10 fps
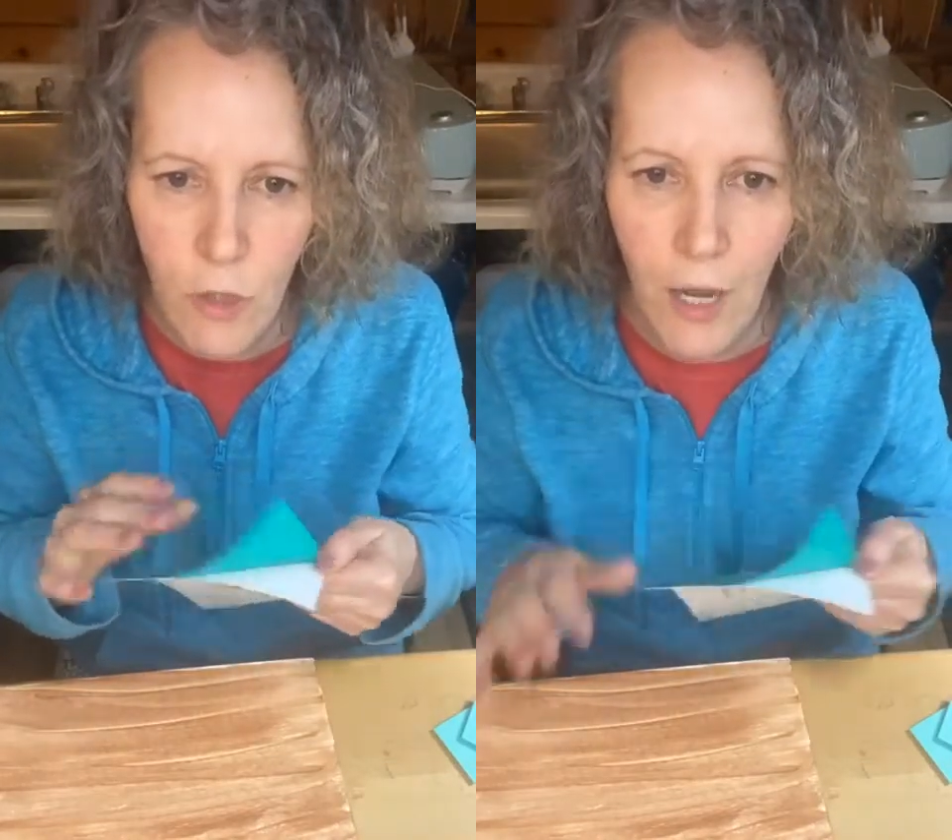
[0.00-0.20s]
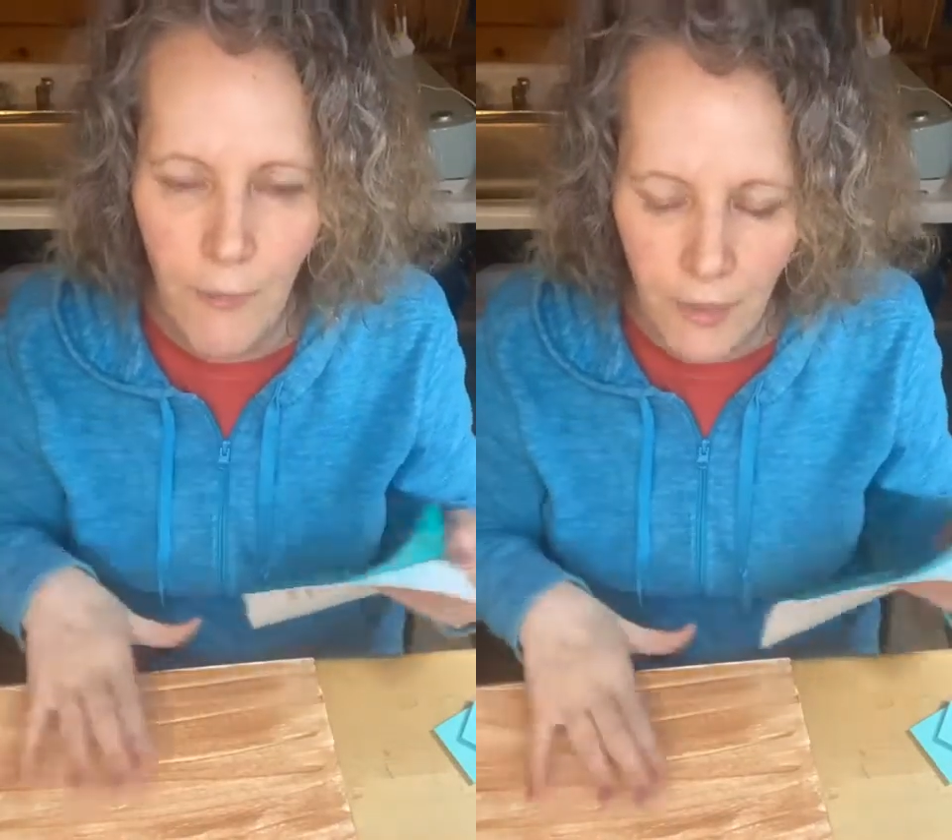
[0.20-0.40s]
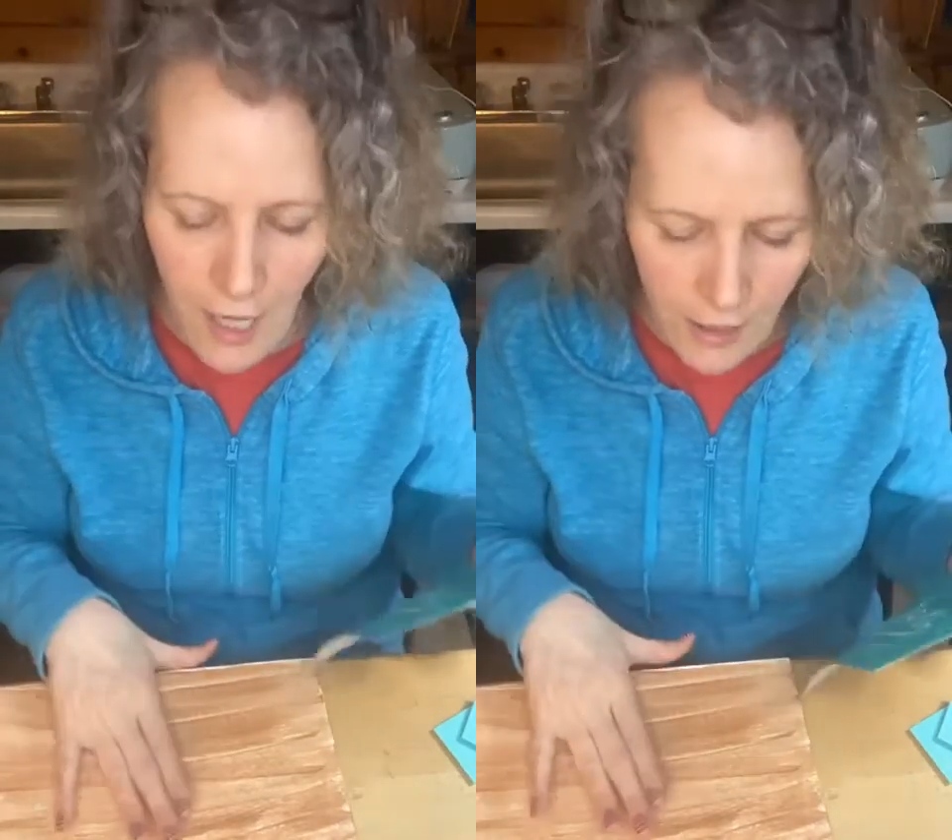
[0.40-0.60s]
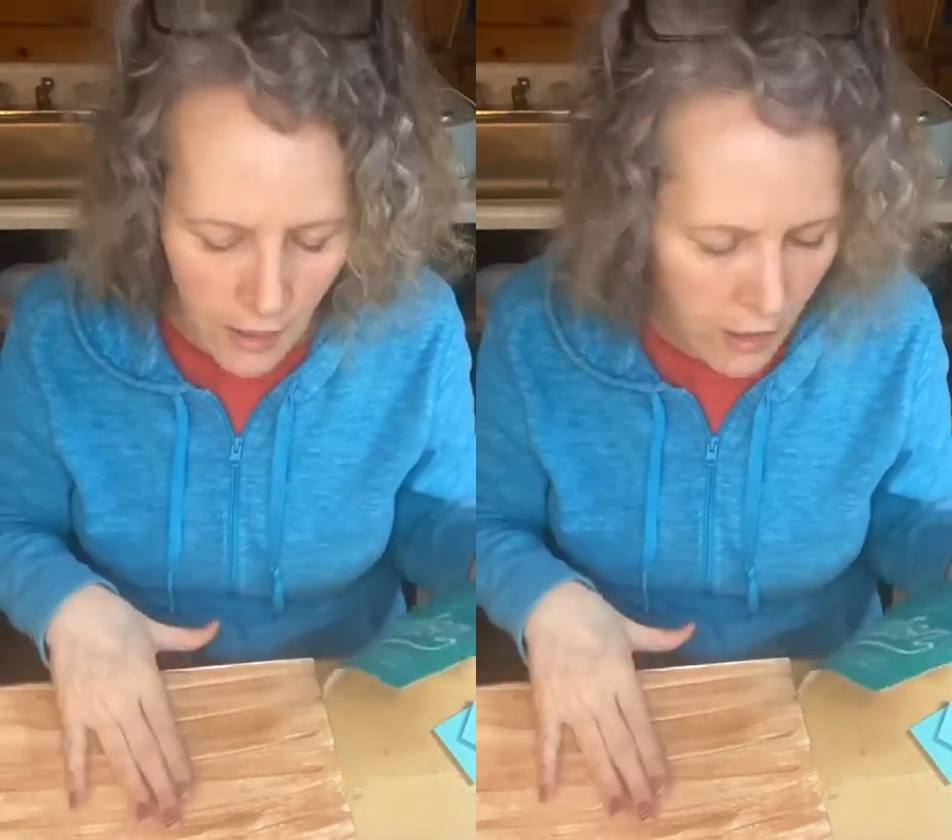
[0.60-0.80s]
so I'm not